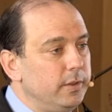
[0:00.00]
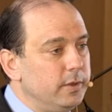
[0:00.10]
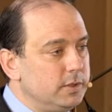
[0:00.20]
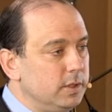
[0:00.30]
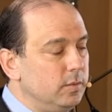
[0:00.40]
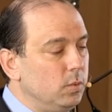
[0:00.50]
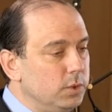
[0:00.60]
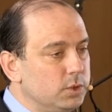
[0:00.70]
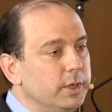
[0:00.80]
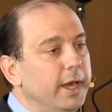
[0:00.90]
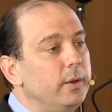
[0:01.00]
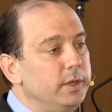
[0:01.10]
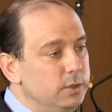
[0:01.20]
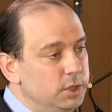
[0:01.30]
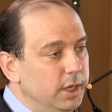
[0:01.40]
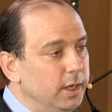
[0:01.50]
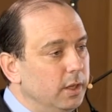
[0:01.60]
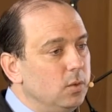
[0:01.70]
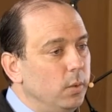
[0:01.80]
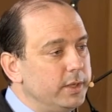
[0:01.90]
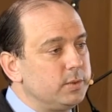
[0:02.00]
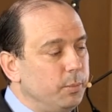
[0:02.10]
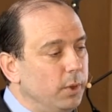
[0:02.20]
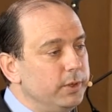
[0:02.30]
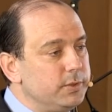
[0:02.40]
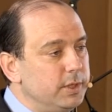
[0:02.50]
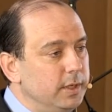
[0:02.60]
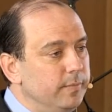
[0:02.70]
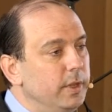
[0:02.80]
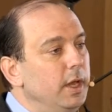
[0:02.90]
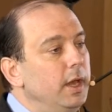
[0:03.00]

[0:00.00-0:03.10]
there's a Worcester County jail in West Boylston,